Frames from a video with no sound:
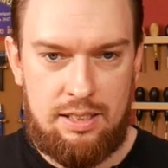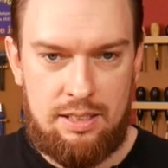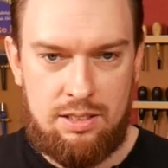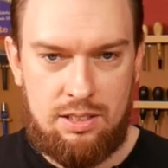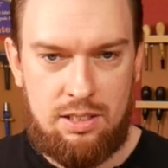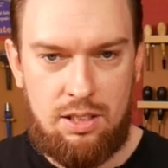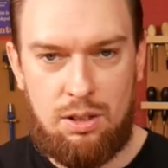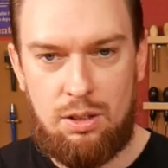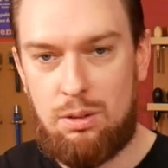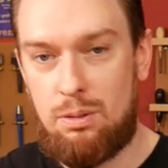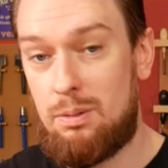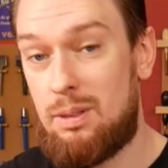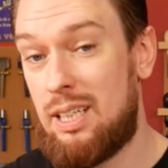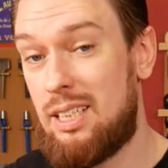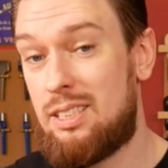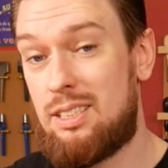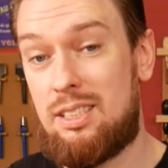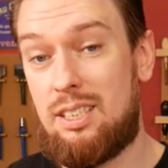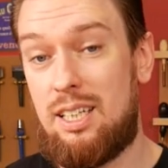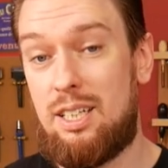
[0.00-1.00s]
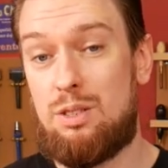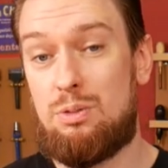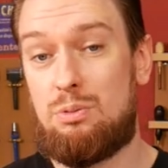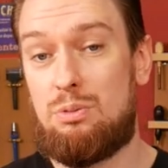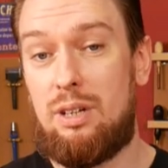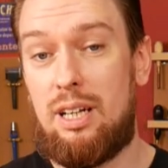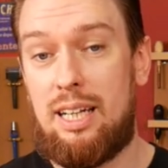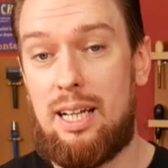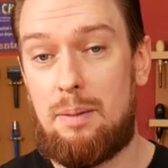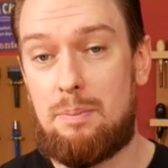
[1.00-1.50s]
So it's, it's
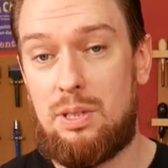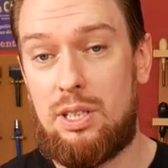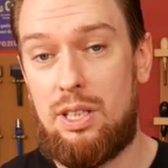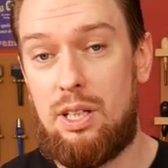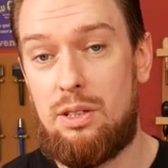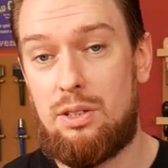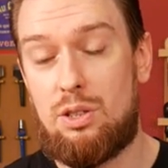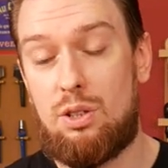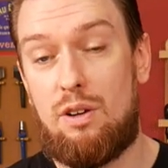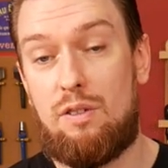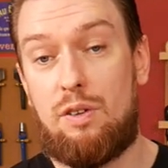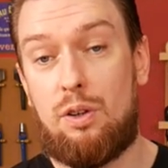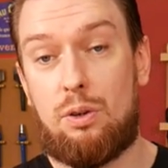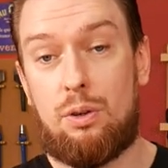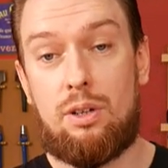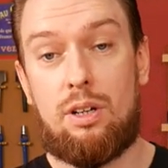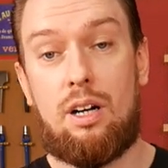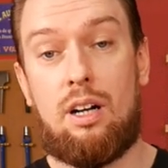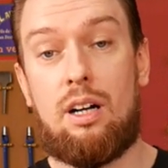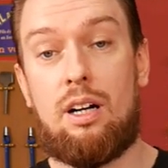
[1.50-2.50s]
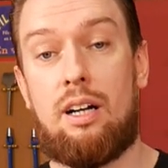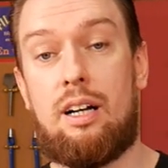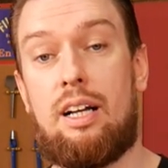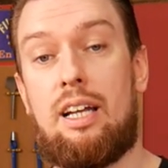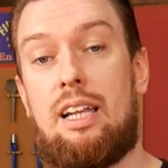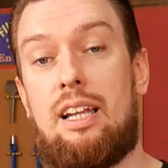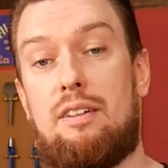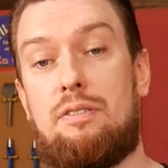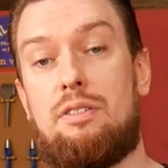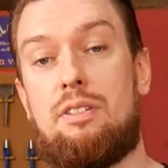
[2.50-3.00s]
really up to you. So if you're on a
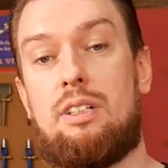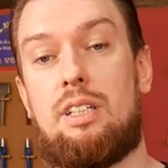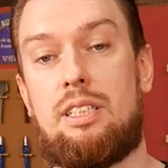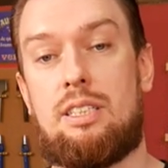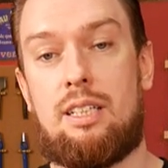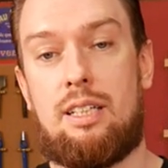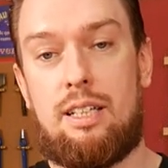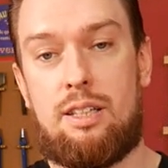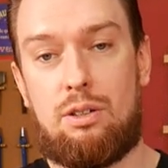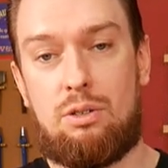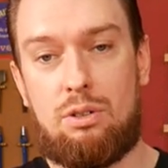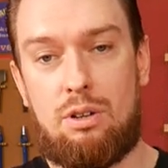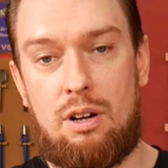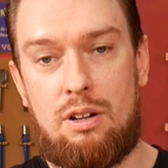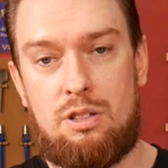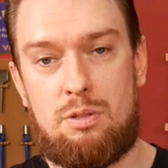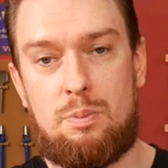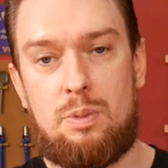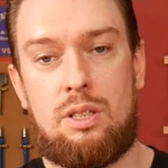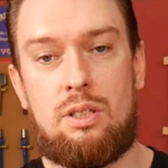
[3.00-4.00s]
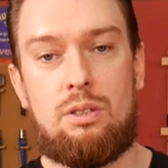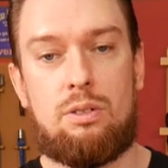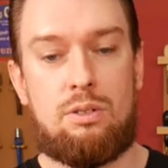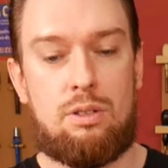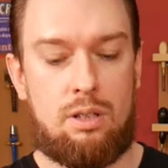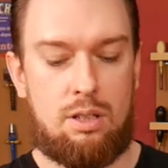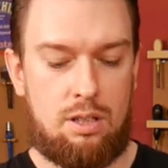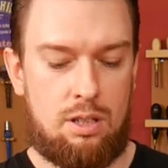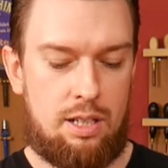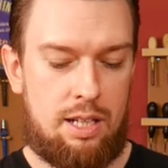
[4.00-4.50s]
high level as a leather craftsman
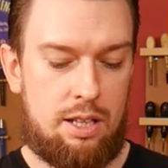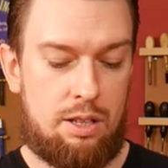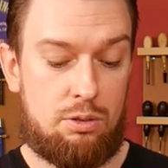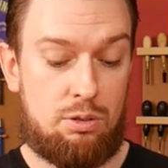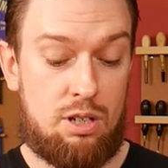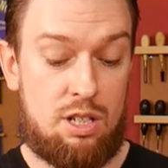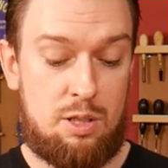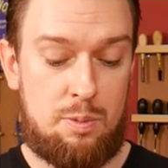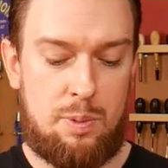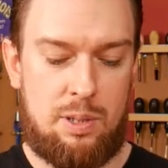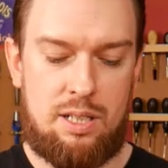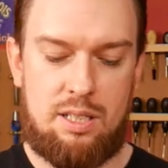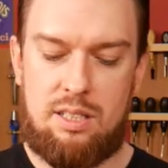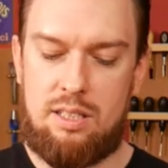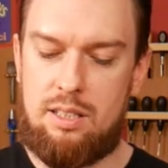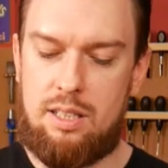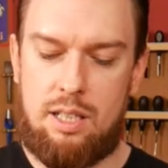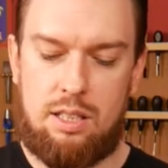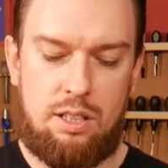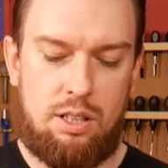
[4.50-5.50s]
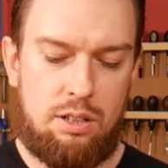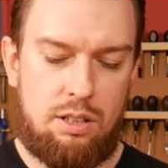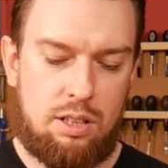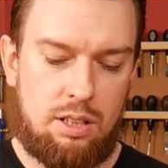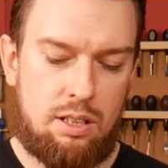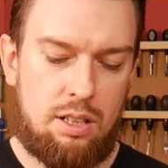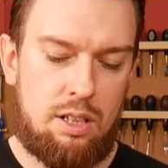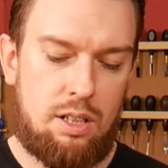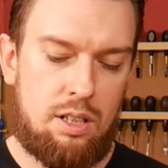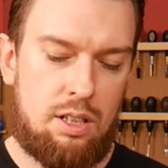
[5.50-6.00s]
or a leather crafts person, then you
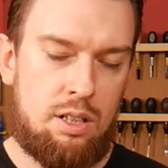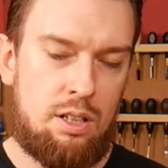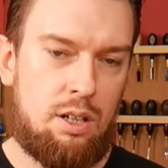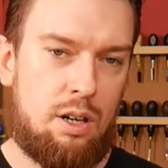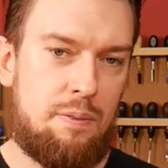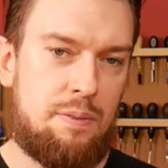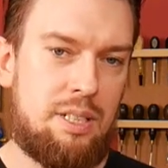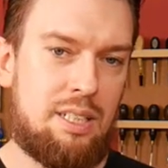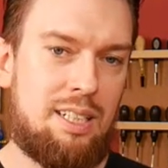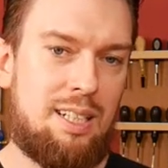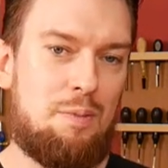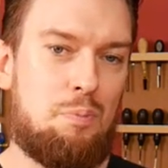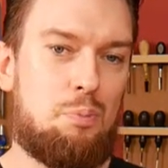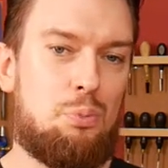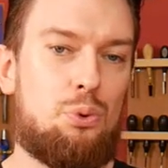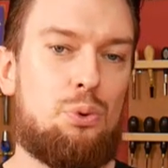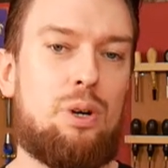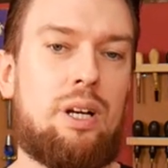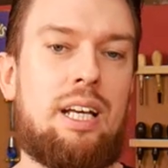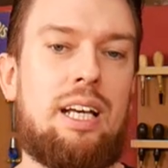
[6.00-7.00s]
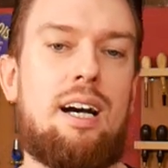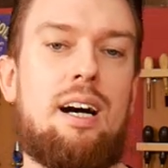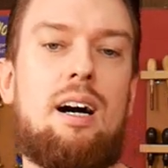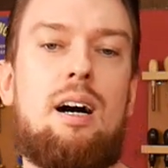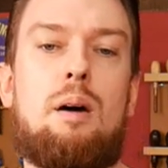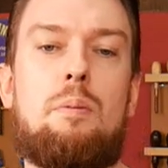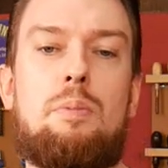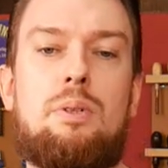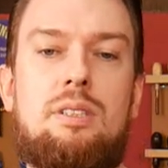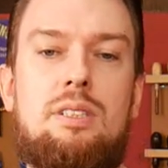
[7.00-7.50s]
can obviously bring it
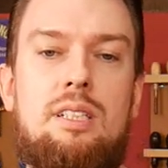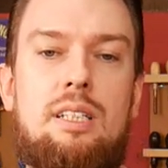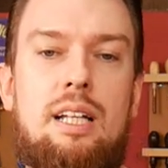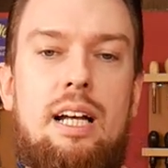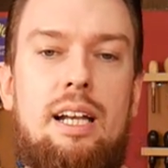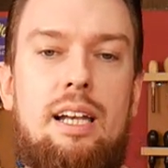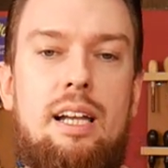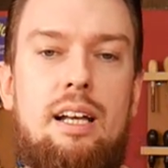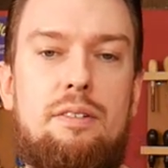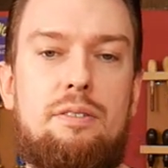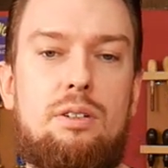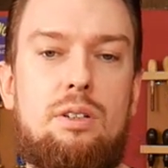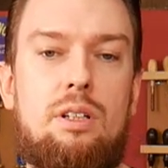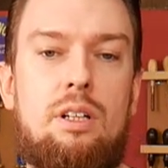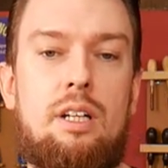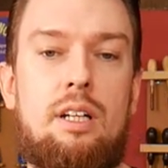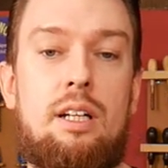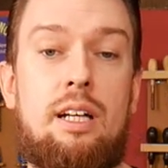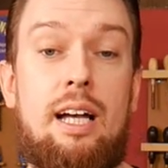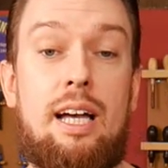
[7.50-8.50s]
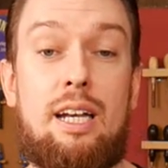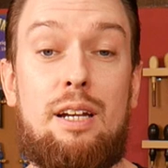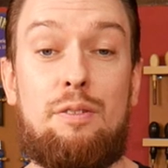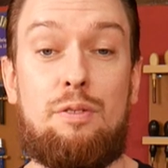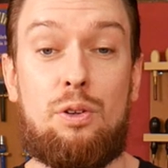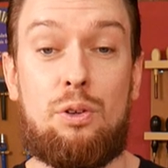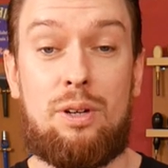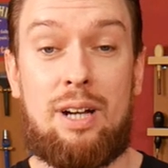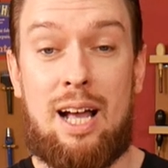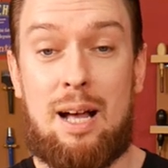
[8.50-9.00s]
up to that level. And
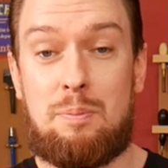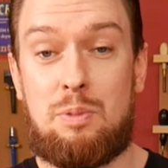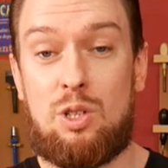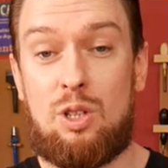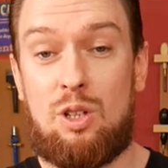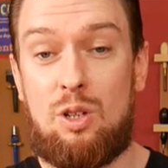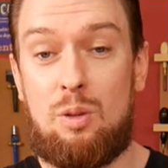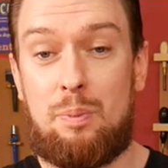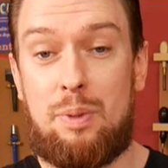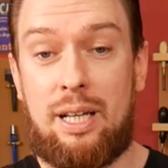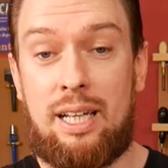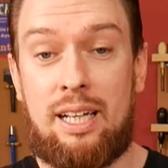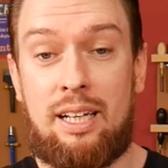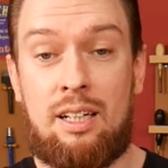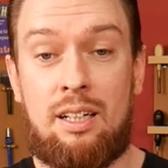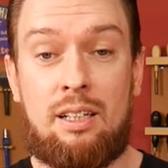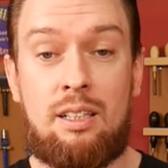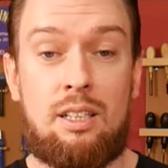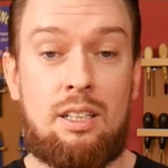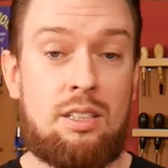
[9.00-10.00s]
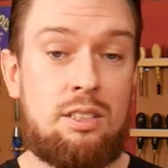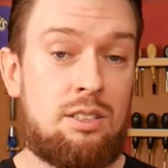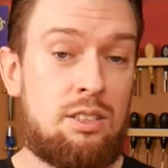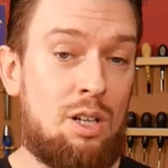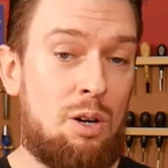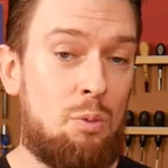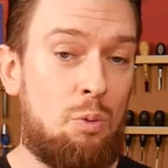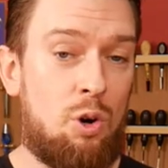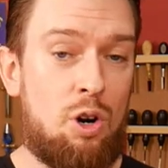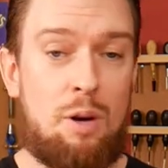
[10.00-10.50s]
if you're an absolute beginner,
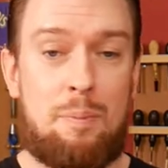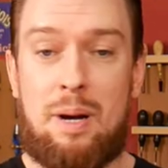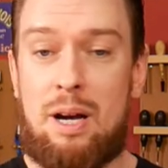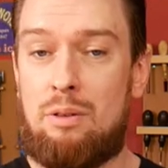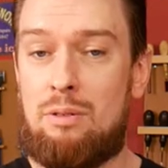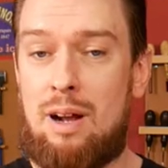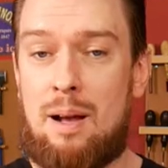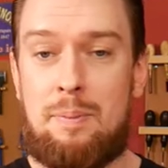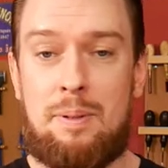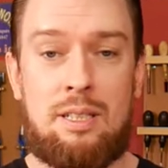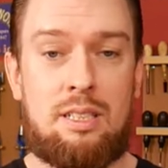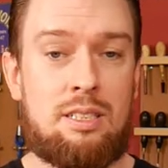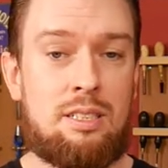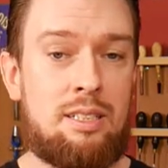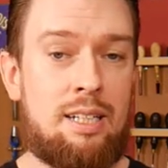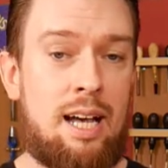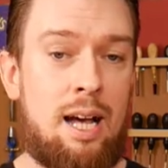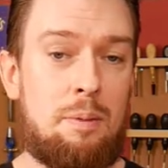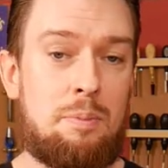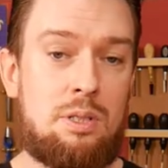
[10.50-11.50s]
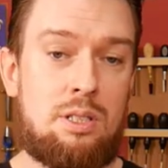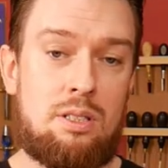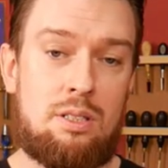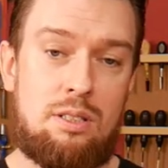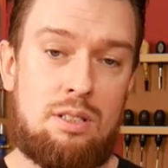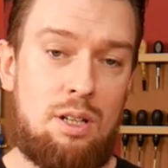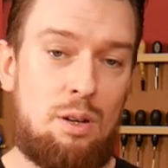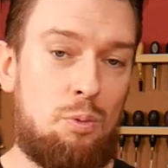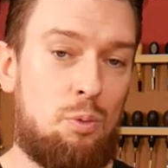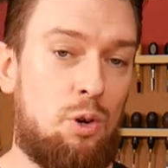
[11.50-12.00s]
don't worry about wrapping the snaps.
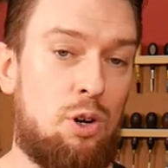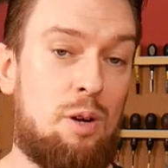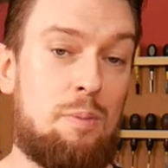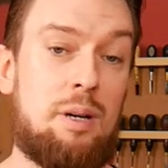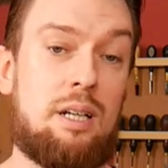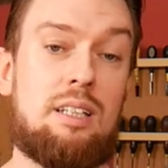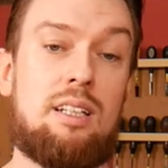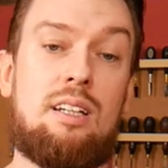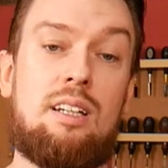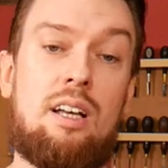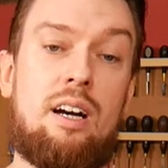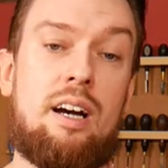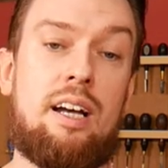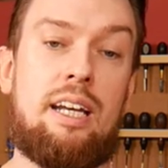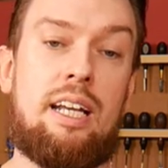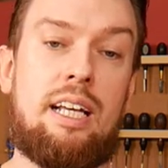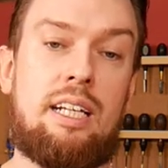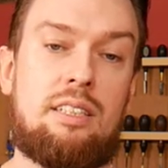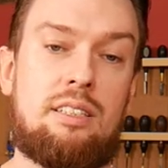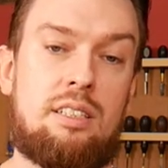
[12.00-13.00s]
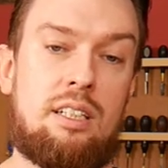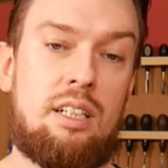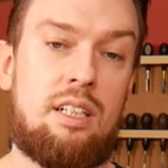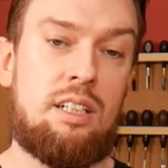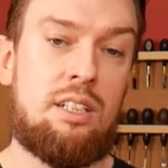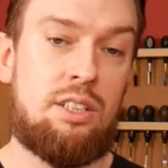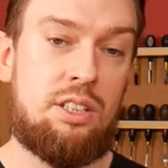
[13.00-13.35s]
Don't worry about the linings.